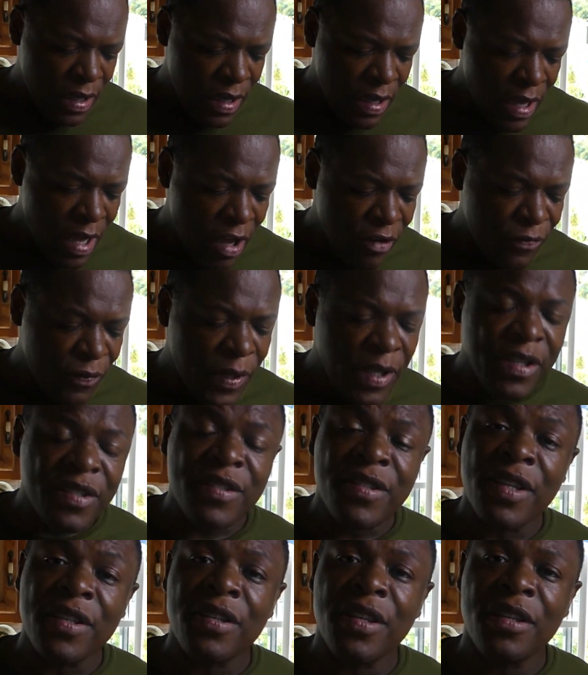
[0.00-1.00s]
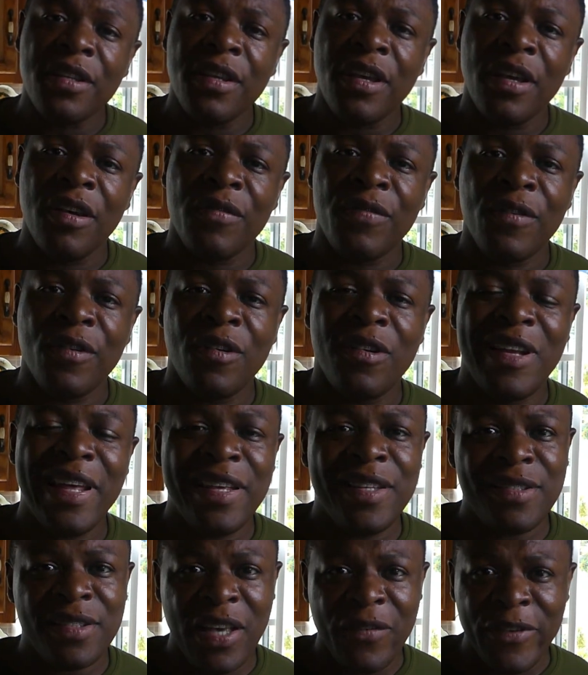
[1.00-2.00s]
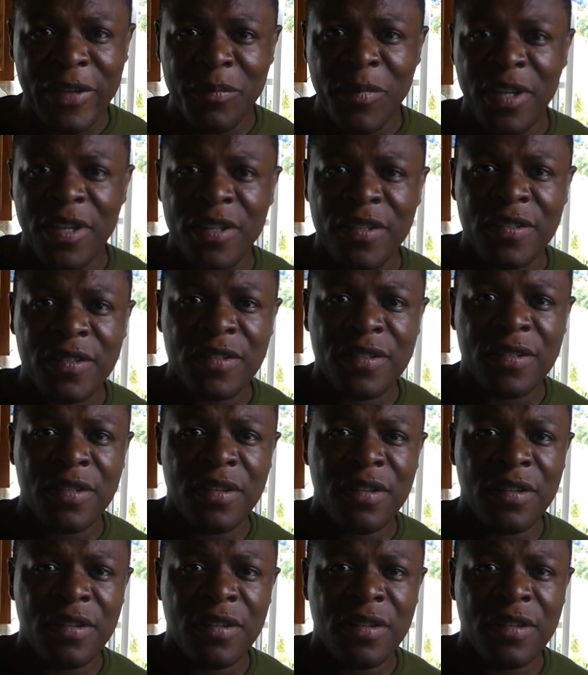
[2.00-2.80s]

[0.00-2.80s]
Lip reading: have been sitting here for like 7 minutes,